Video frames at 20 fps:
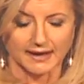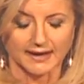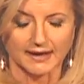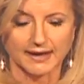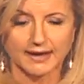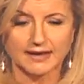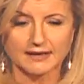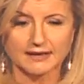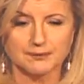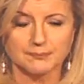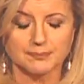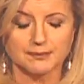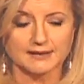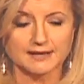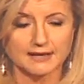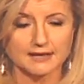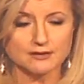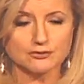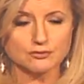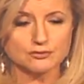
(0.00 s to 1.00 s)
And
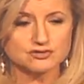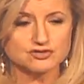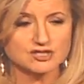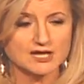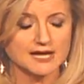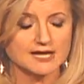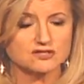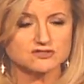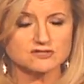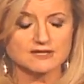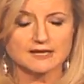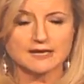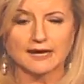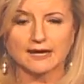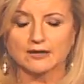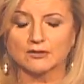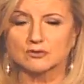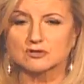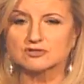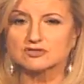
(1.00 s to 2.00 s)
begin to change the
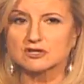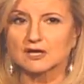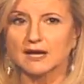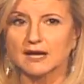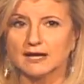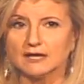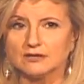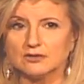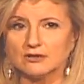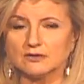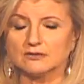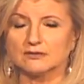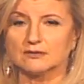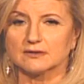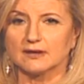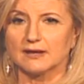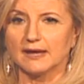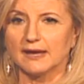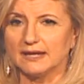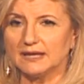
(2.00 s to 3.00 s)
language.
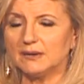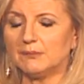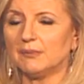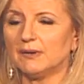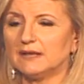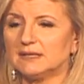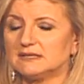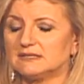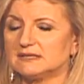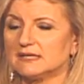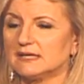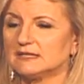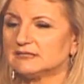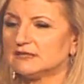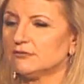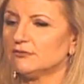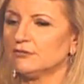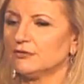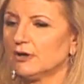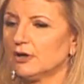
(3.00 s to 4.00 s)
Anybody says
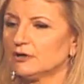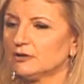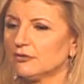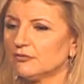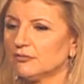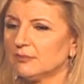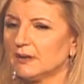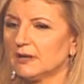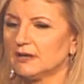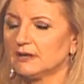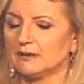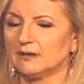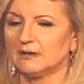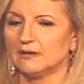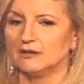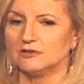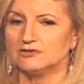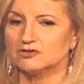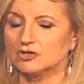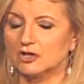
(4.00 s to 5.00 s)
in front of me,
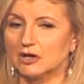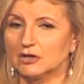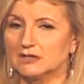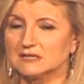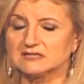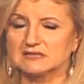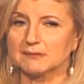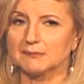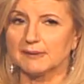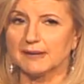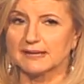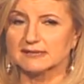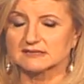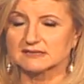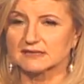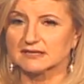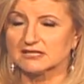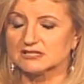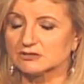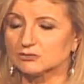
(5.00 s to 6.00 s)
John is
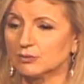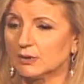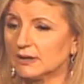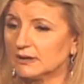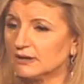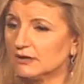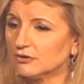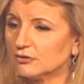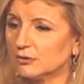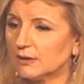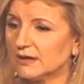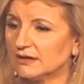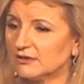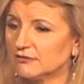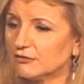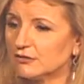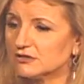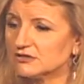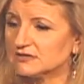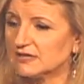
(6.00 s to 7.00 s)
amazing, he's working
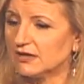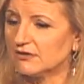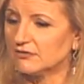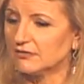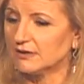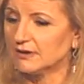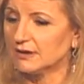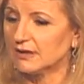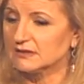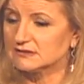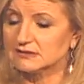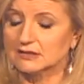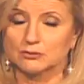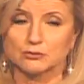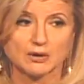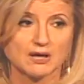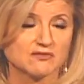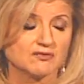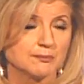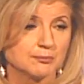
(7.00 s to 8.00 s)
24/7. I said,
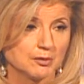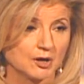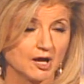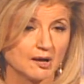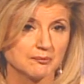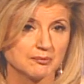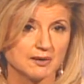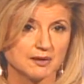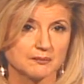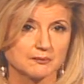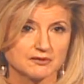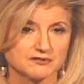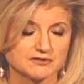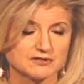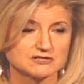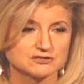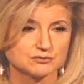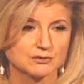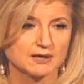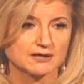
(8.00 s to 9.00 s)
we have a problem if
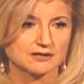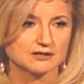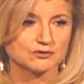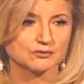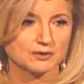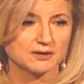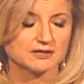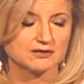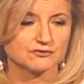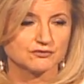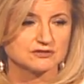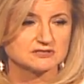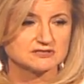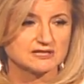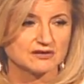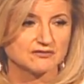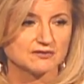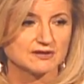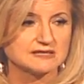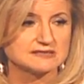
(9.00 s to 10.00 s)
he's working
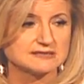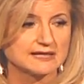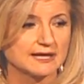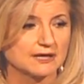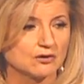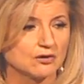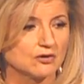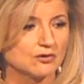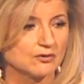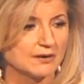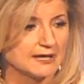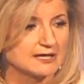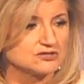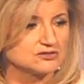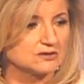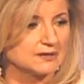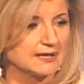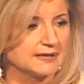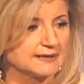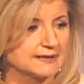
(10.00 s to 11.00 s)
24/7. It's like
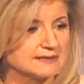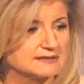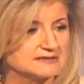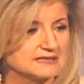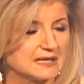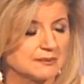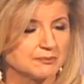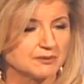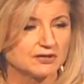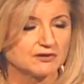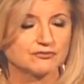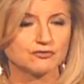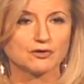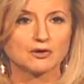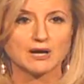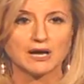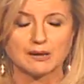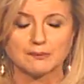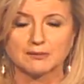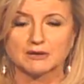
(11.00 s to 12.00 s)
congratulating somebody for
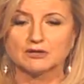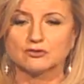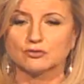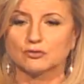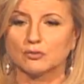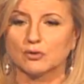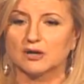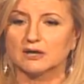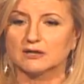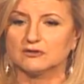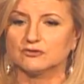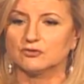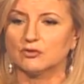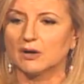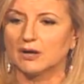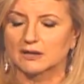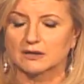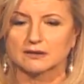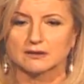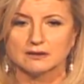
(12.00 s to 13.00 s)
coming to work
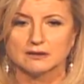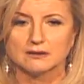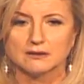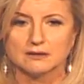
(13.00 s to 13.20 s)
drunk.